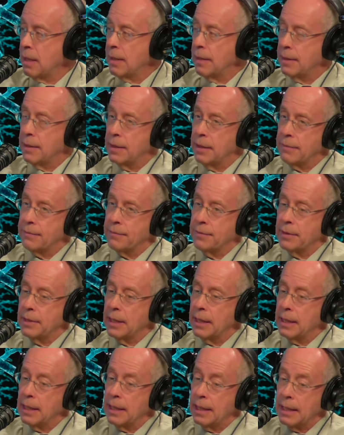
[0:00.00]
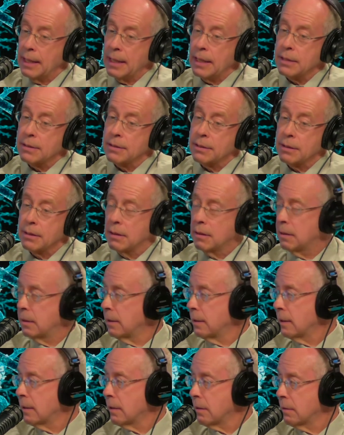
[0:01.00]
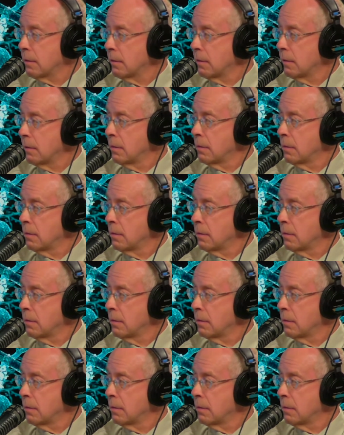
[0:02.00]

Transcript: the fda has cleared